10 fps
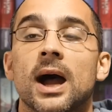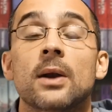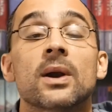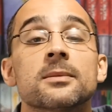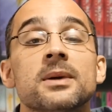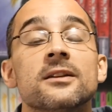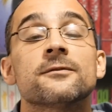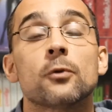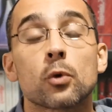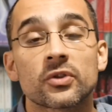I recommend
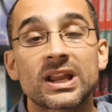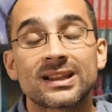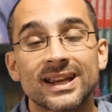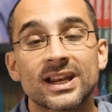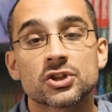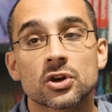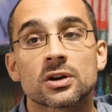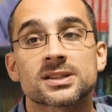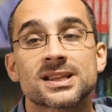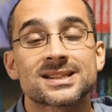for the clean and
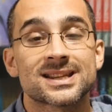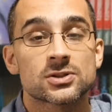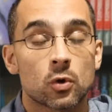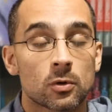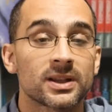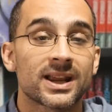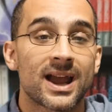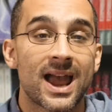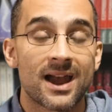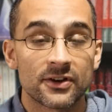jerk, since it is normally a
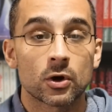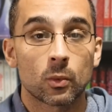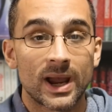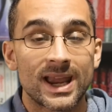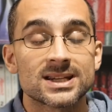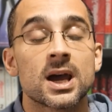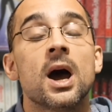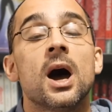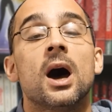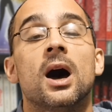heavier weight,
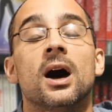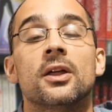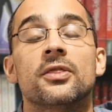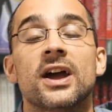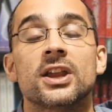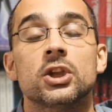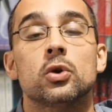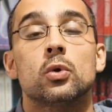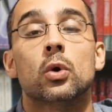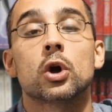uh, that
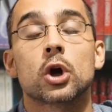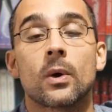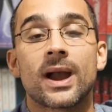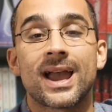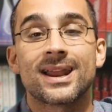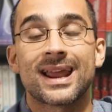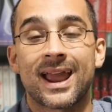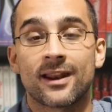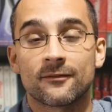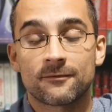you go ahead
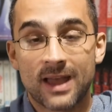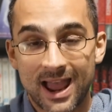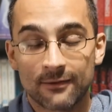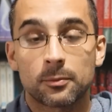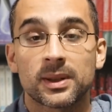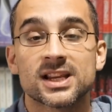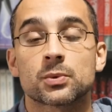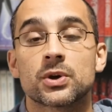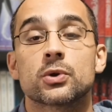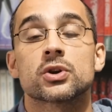and have a
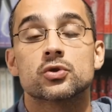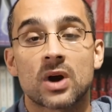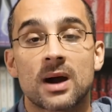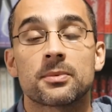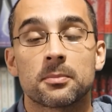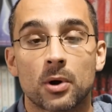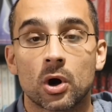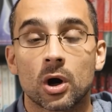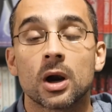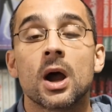place where you can drop the
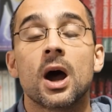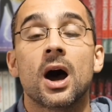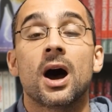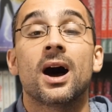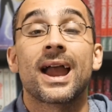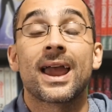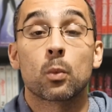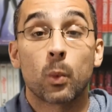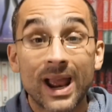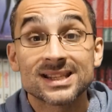bar uh,
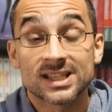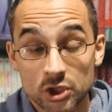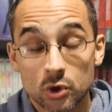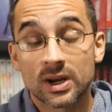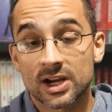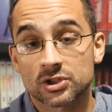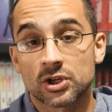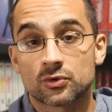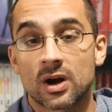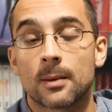and weights that you can
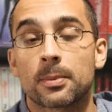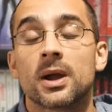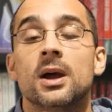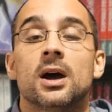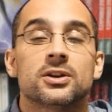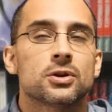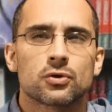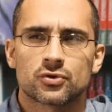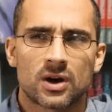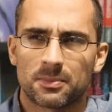actually drop.
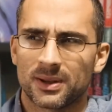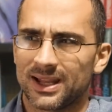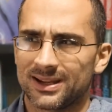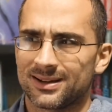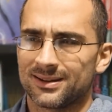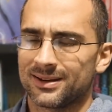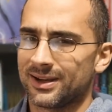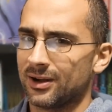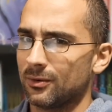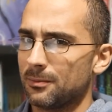Don't drop like,
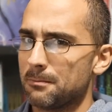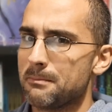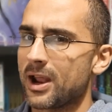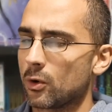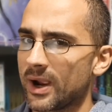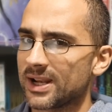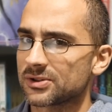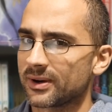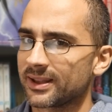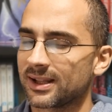you know, metal weights
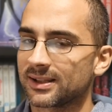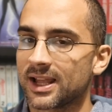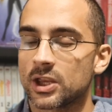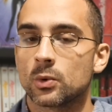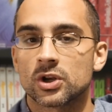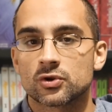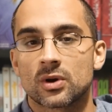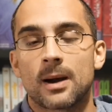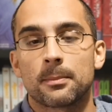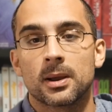or anything like that. You want to
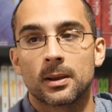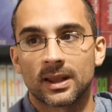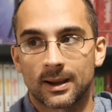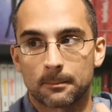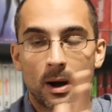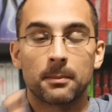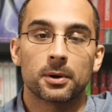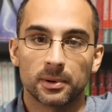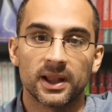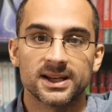drop like
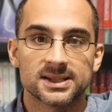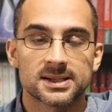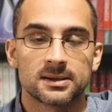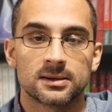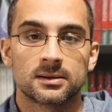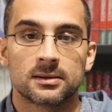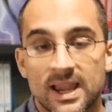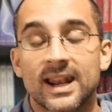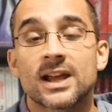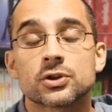bumper plates.
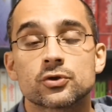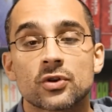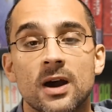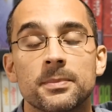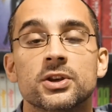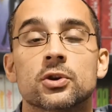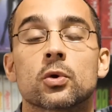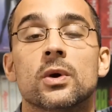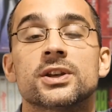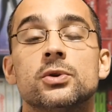And as you drop it, you're
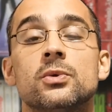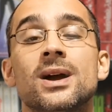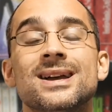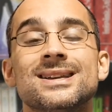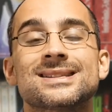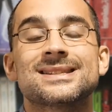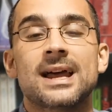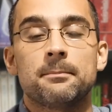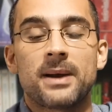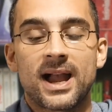going to
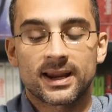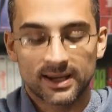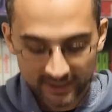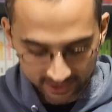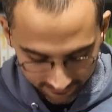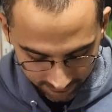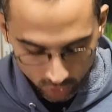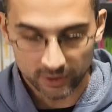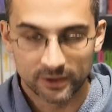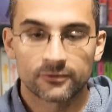step back and let it
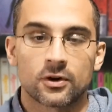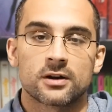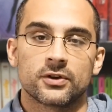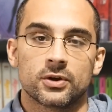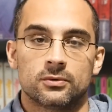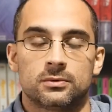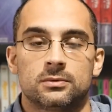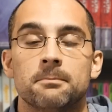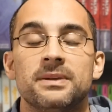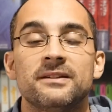fall in front of you.
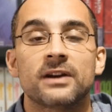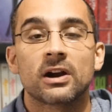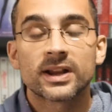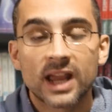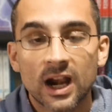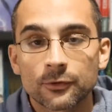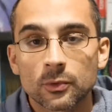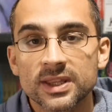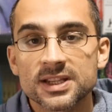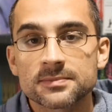Be very careful
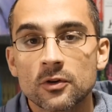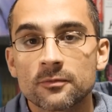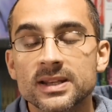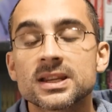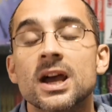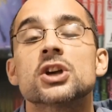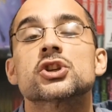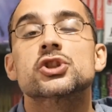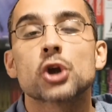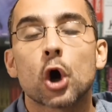with this movement.
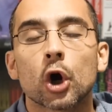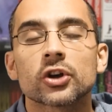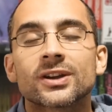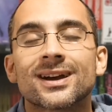Start